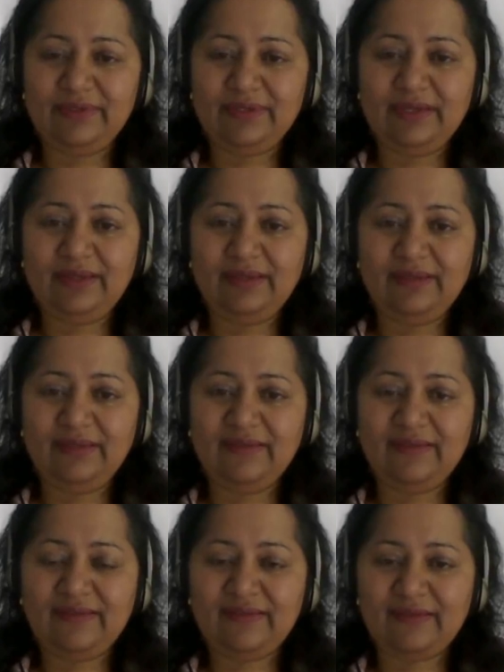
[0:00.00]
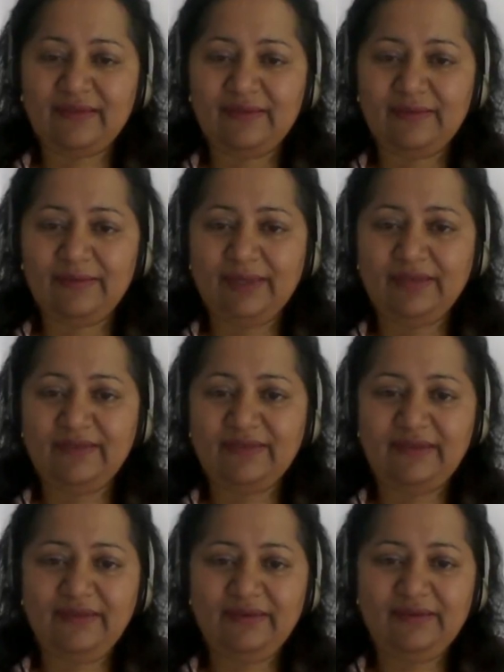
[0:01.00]
in this
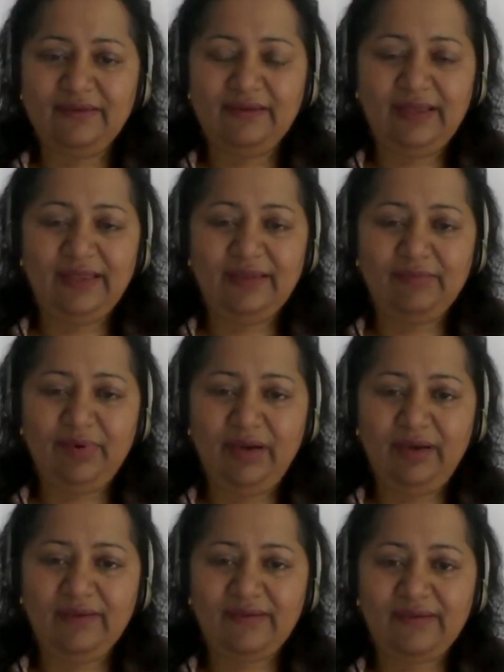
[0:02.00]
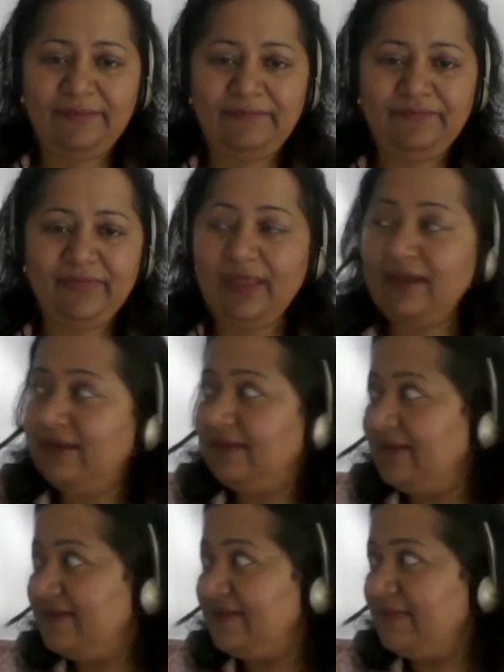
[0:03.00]
year, in the past,
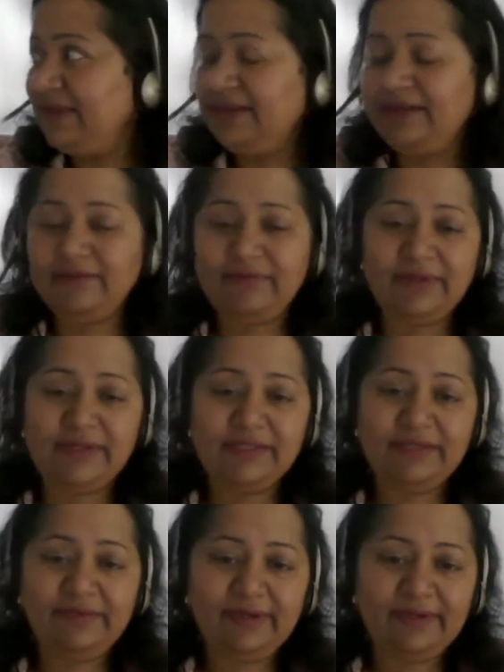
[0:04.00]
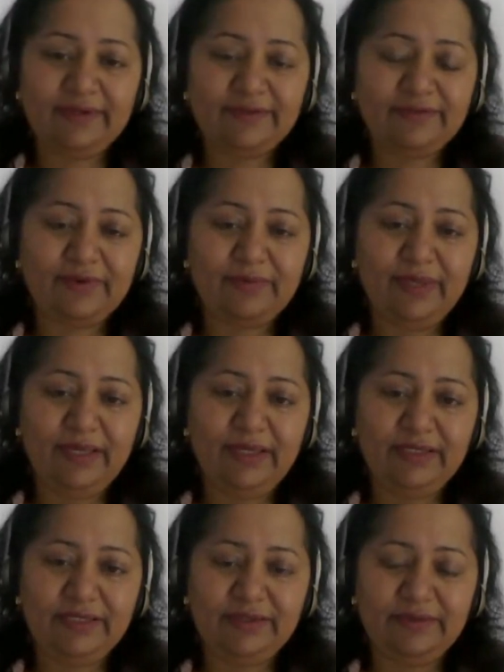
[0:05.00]
and it's making it very difficult for
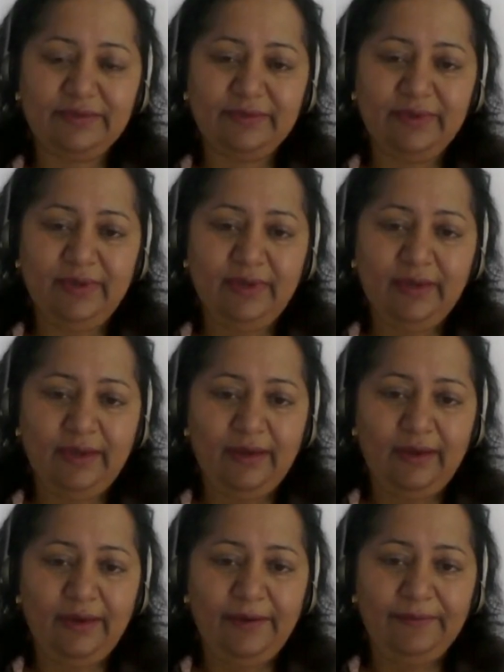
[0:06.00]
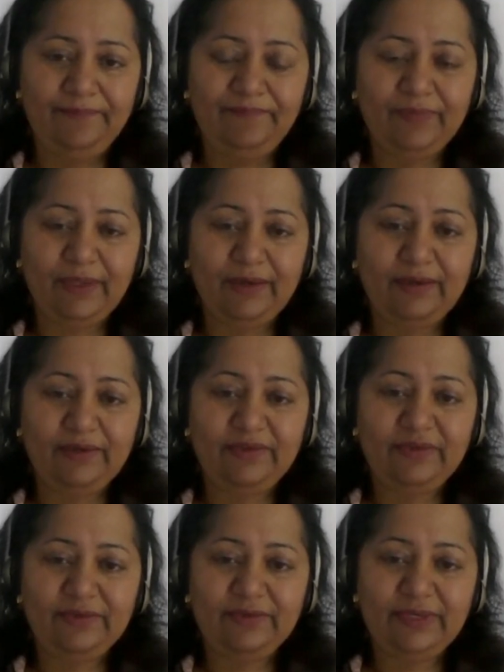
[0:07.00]
me um,
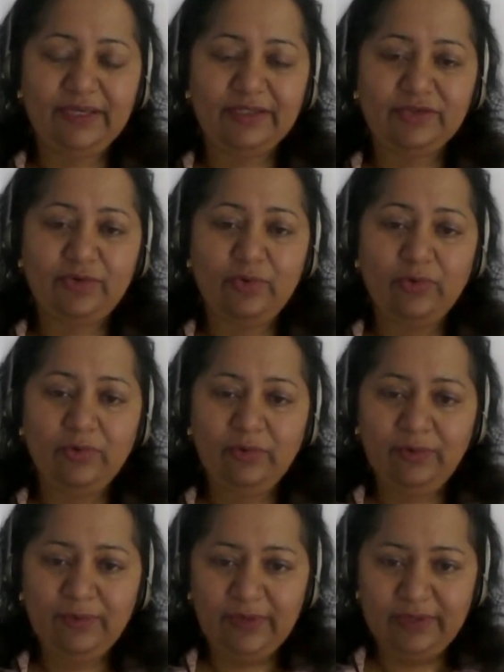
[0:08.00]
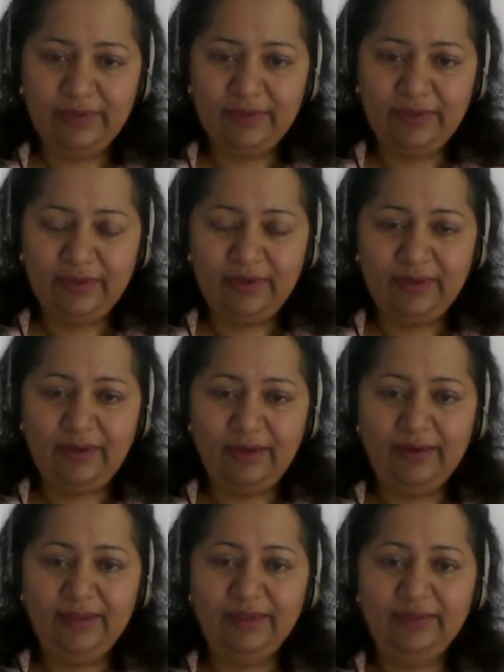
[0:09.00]
to get over
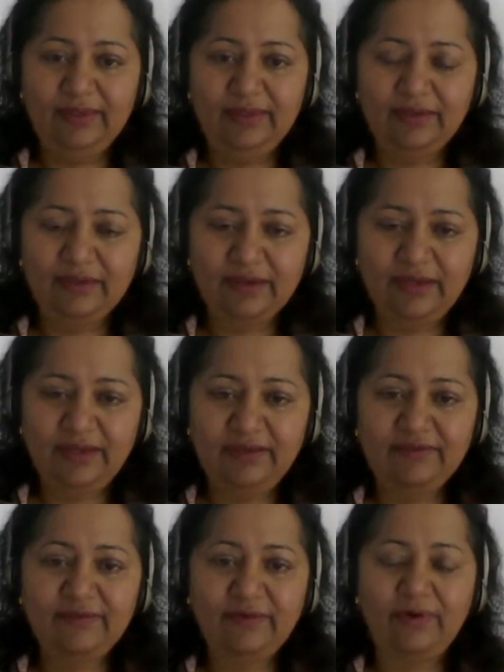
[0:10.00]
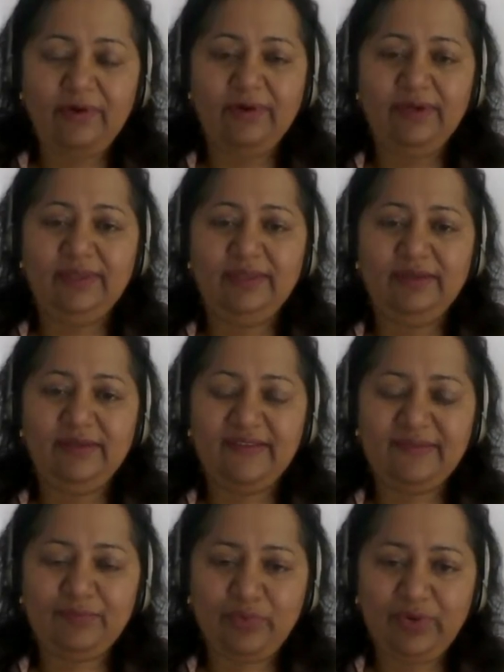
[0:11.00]
the grief or the
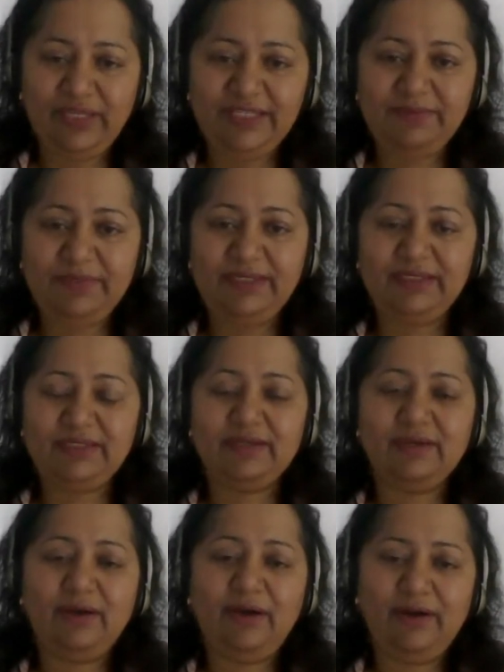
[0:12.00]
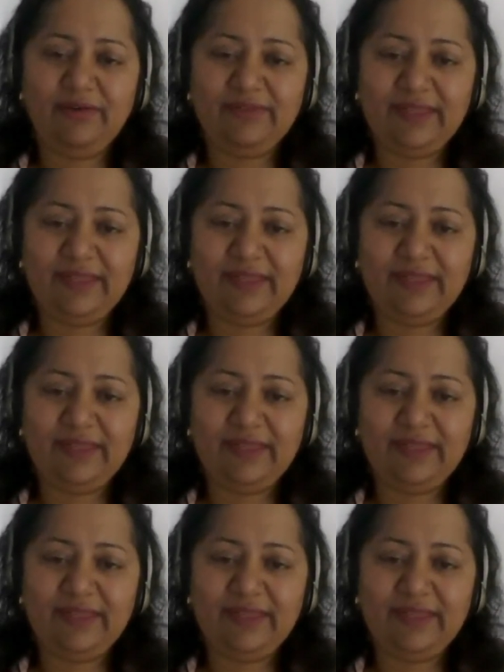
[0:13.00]
disappointment of